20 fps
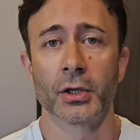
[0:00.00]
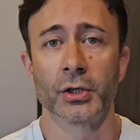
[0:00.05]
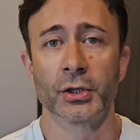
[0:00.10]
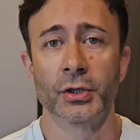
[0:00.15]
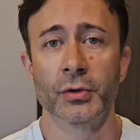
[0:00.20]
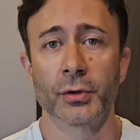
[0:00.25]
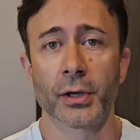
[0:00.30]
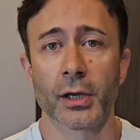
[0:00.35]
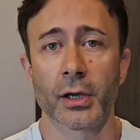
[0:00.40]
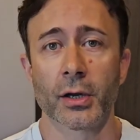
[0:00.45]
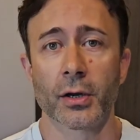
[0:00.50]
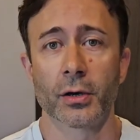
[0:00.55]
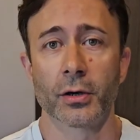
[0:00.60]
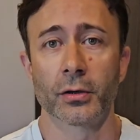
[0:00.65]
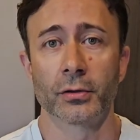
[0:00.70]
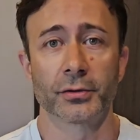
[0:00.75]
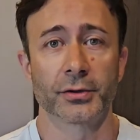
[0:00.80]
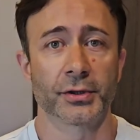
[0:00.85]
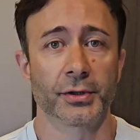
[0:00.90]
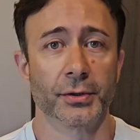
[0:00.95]
you can
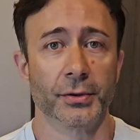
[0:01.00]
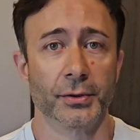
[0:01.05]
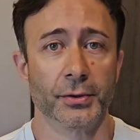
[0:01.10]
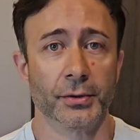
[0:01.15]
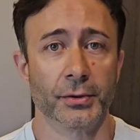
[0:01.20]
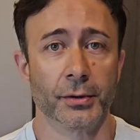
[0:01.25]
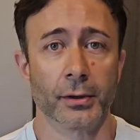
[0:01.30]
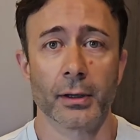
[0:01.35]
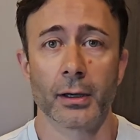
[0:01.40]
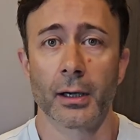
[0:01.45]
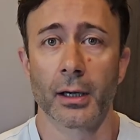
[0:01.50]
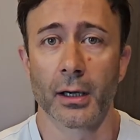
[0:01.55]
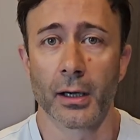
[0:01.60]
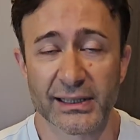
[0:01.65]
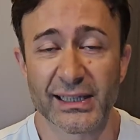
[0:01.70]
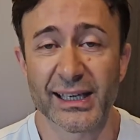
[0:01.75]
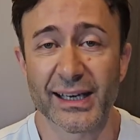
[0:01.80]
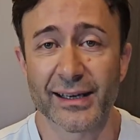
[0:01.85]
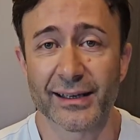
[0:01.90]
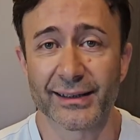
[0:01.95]
go to
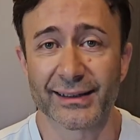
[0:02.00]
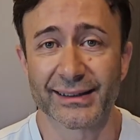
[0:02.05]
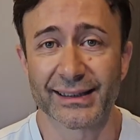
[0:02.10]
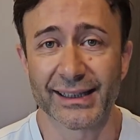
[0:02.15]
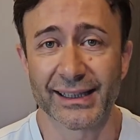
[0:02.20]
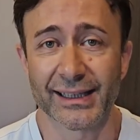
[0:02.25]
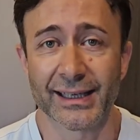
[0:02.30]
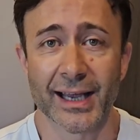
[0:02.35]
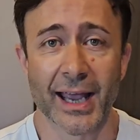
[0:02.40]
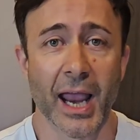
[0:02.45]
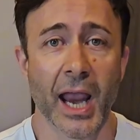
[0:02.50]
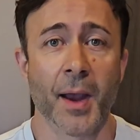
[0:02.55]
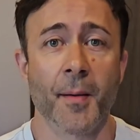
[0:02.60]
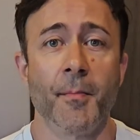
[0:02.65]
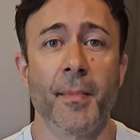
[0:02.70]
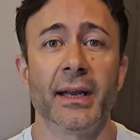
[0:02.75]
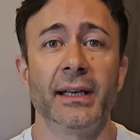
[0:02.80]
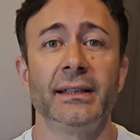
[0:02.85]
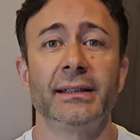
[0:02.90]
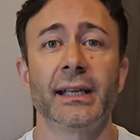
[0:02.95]
TRT
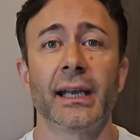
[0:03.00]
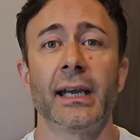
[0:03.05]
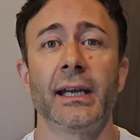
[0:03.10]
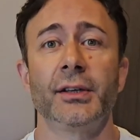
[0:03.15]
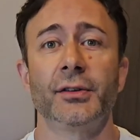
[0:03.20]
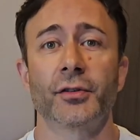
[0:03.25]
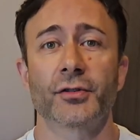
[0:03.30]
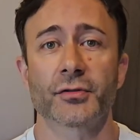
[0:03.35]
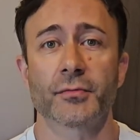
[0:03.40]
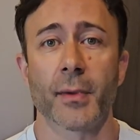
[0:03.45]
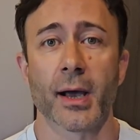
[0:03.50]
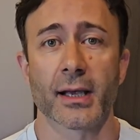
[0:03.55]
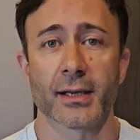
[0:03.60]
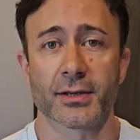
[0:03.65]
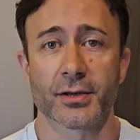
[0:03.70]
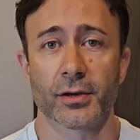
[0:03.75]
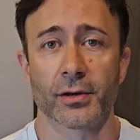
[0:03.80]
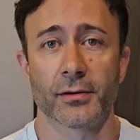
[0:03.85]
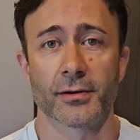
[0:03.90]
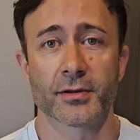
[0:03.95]
and maintain those
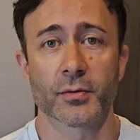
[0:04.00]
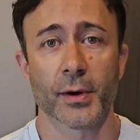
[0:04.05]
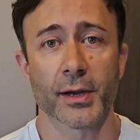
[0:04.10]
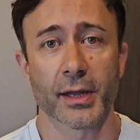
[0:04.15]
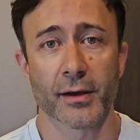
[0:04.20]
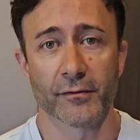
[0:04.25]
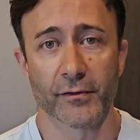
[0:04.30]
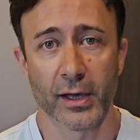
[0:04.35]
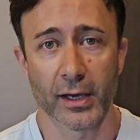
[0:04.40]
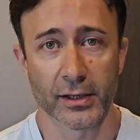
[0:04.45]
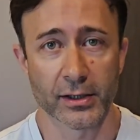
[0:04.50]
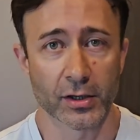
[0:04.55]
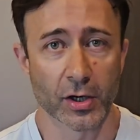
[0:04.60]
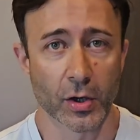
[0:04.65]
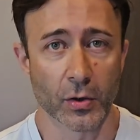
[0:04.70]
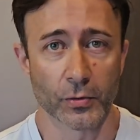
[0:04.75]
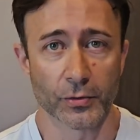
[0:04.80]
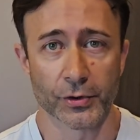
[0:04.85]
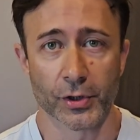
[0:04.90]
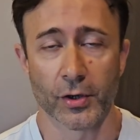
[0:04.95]
muscles with a very
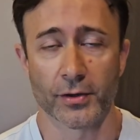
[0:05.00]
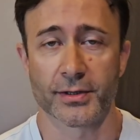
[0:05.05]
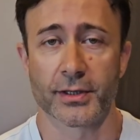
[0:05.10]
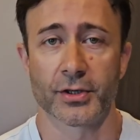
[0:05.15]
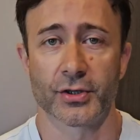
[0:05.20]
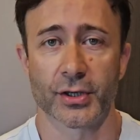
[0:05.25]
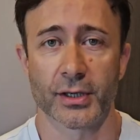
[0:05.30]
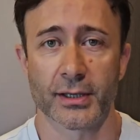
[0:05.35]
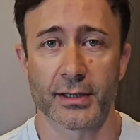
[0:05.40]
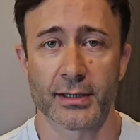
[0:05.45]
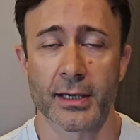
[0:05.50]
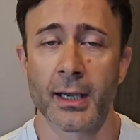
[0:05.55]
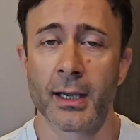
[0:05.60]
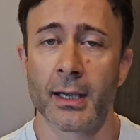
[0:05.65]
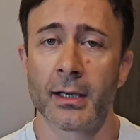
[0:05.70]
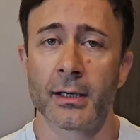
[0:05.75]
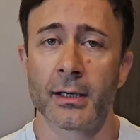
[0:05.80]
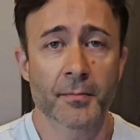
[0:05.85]
low dosages.